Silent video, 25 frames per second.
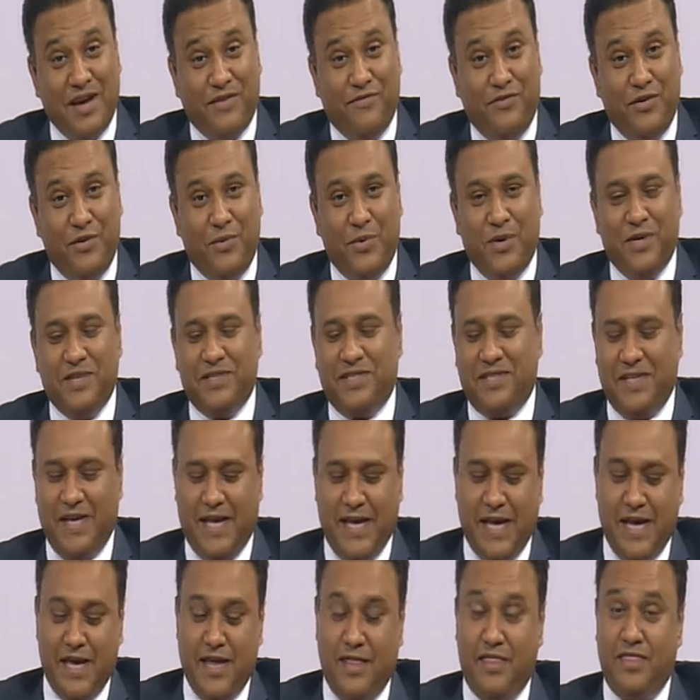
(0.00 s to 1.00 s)
viewers,
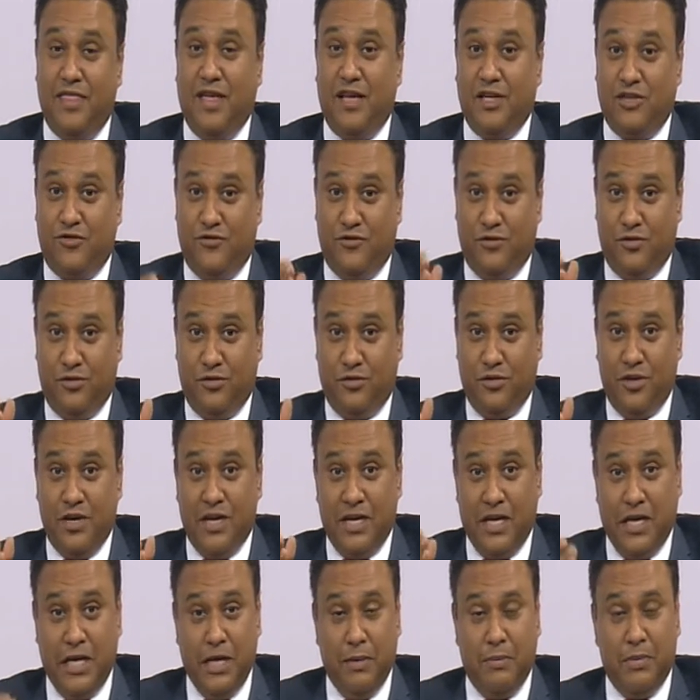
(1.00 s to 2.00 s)
and thanks for
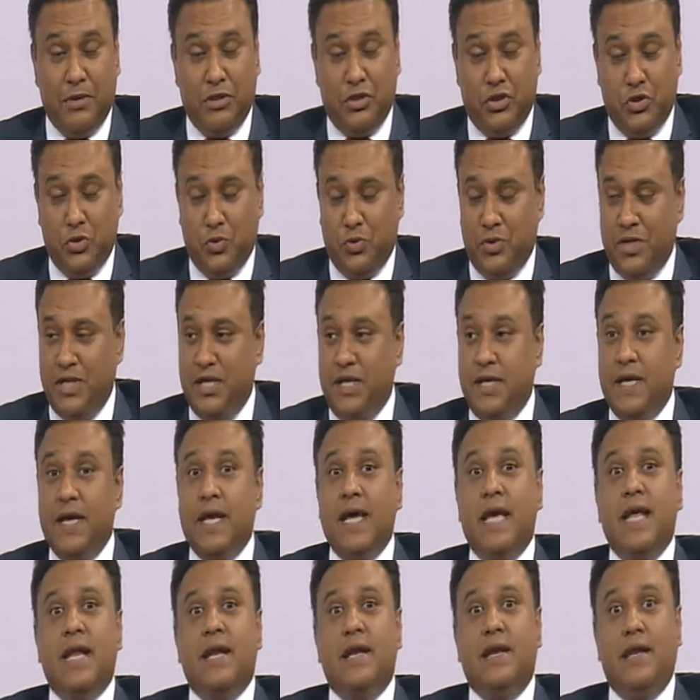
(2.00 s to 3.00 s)
keeping tuned in.
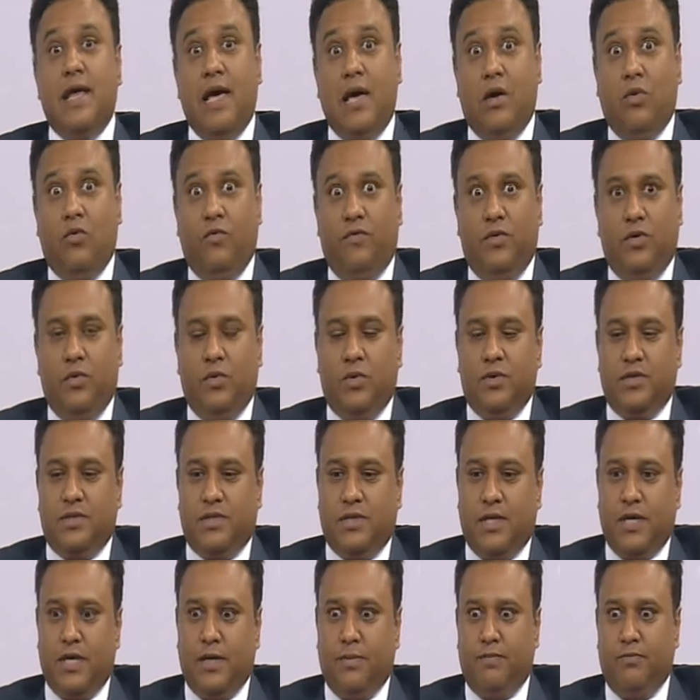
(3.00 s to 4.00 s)
Now, viewers,
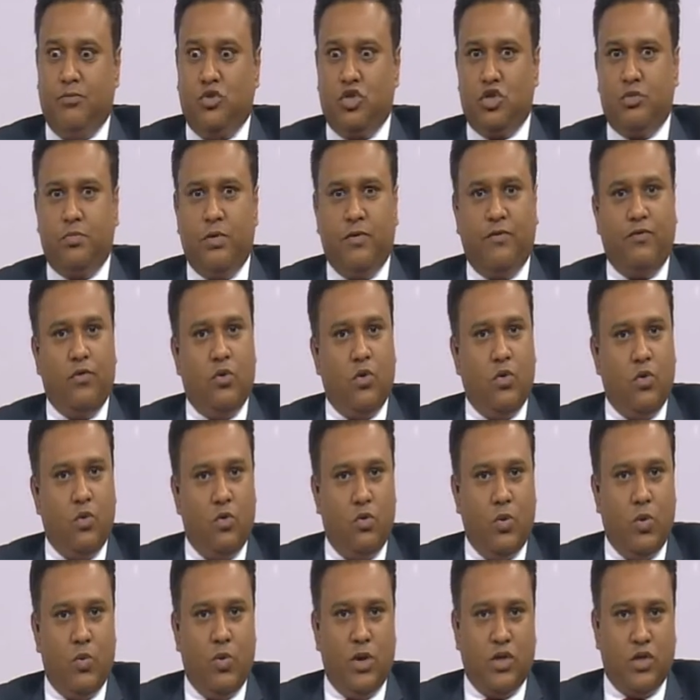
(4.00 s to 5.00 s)
just before
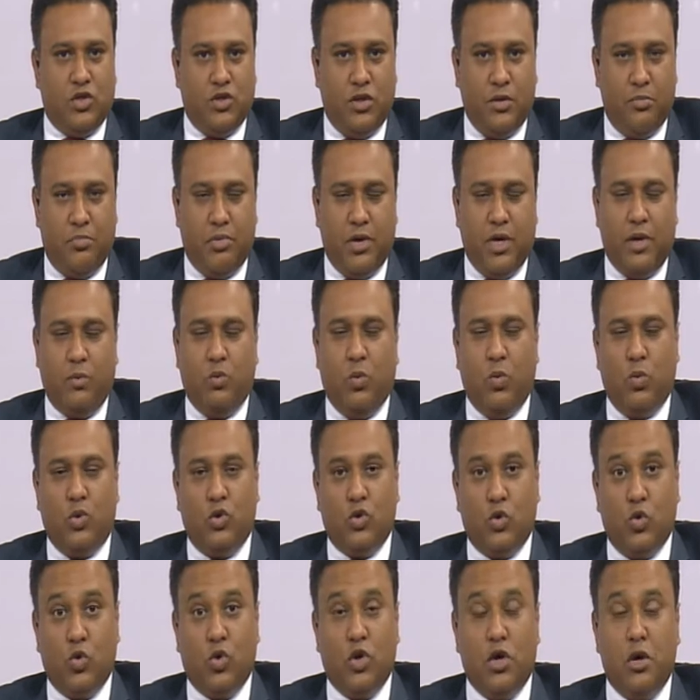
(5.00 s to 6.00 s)
we went to the break, we were
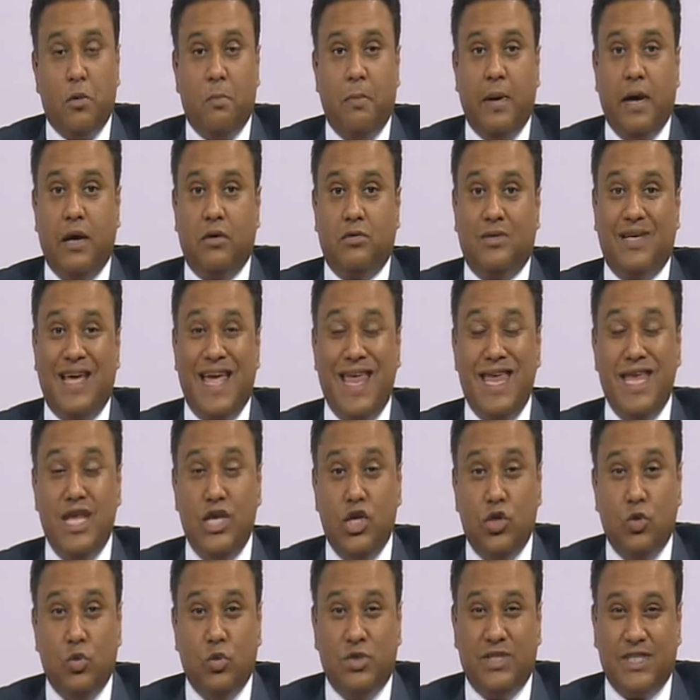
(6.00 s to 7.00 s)
talking about a
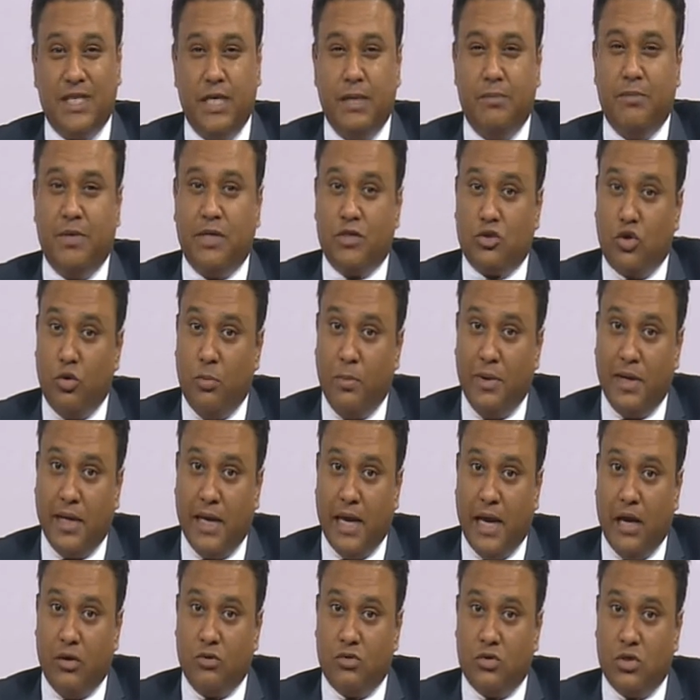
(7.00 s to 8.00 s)
new scheme that's coming
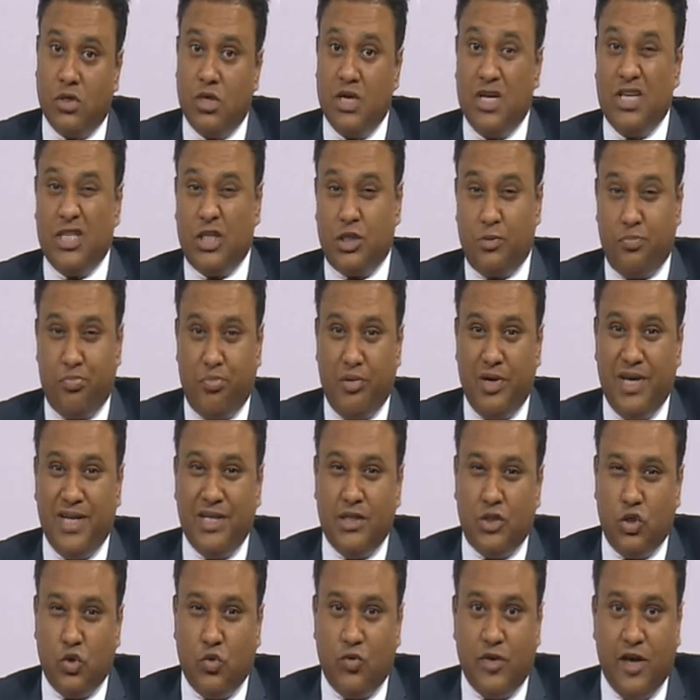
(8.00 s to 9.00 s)
out spring
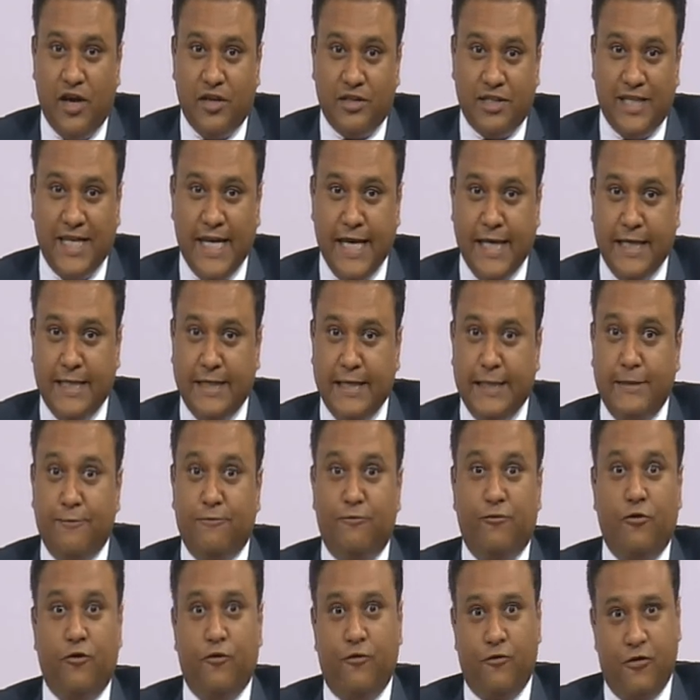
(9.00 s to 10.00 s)
2018
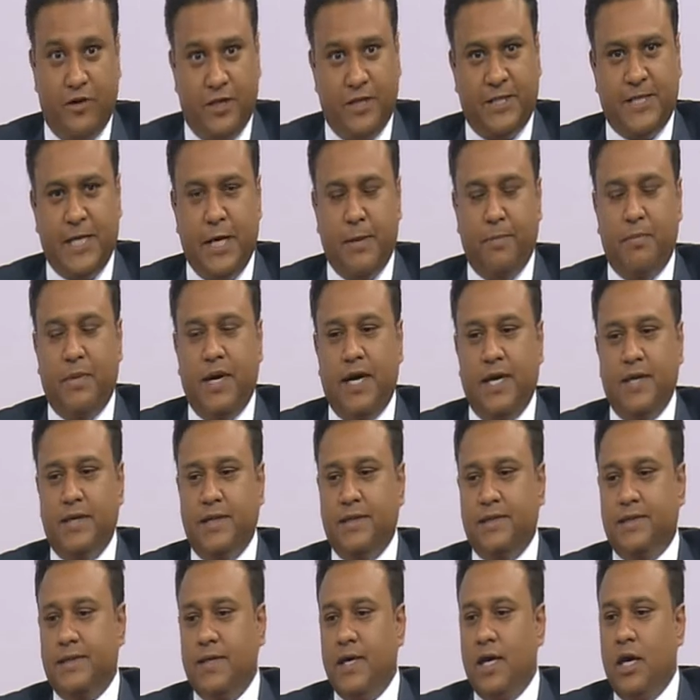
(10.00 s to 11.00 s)
for first-time buyers,